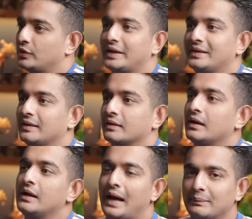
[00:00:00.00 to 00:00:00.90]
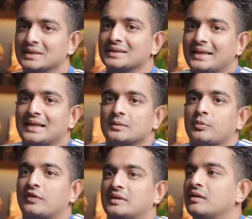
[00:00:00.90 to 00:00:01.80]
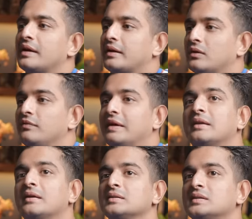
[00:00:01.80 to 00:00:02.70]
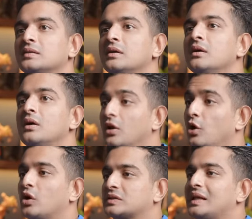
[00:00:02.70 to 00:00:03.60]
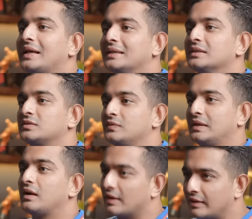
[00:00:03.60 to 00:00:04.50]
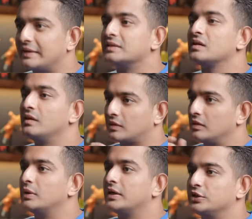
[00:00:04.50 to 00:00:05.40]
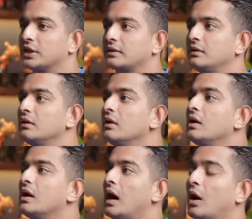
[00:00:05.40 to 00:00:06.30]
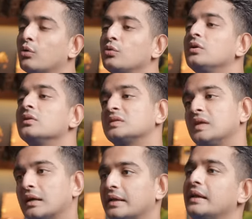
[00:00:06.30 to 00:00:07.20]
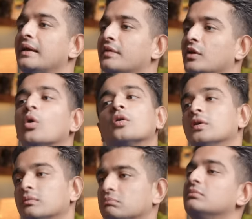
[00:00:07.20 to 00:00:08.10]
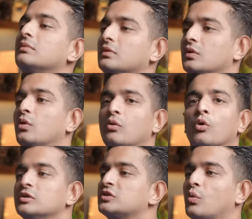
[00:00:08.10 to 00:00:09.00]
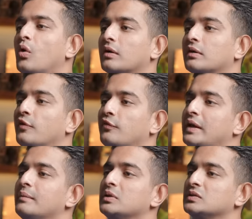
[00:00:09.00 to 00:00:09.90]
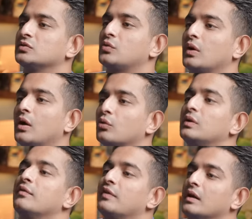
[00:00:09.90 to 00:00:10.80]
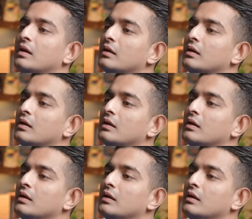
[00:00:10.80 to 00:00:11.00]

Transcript: or anything. I'm just saying, as a professional cricketer, when there is a loss like this, where the country is a little bit dejected, how do the starting 11 or the whole squad, the 15 person squad, how do they feel?